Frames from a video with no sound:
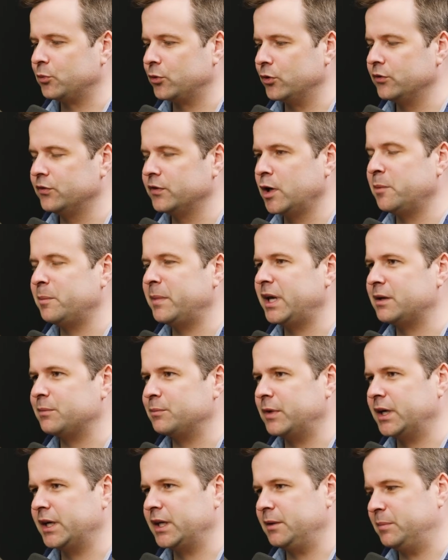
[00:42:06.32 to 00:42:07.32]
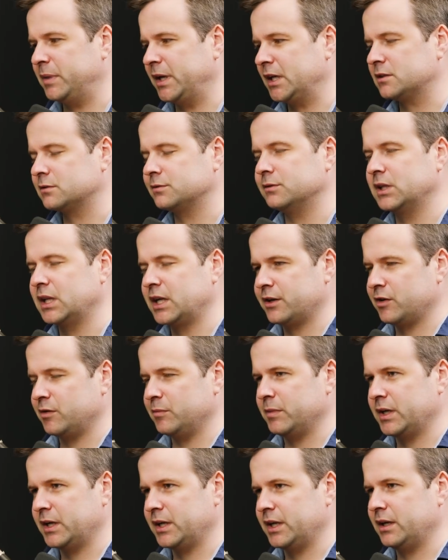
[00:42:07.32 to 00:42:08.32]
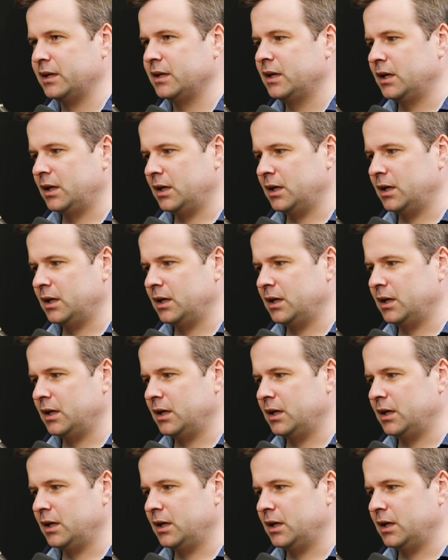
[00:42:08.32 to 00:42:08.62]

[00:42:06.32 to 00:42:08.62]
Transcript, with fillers: proven to make money, banks will lend you money.